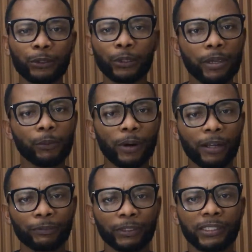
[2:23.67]

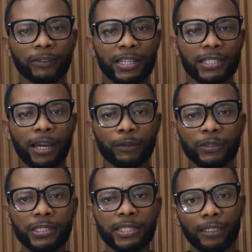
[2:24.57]
Meanwhile, for the rental
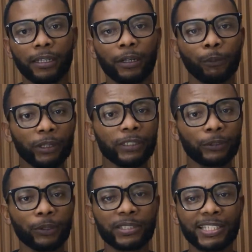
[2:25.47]
unit, what it
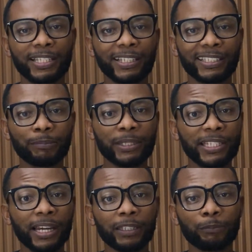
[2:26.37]
does is that it
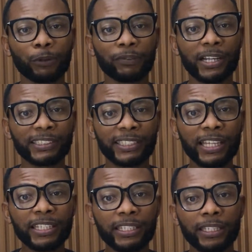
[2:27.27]
basically provides
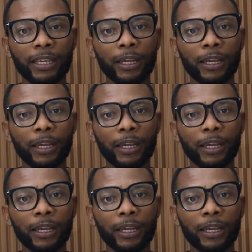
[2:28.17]
daily,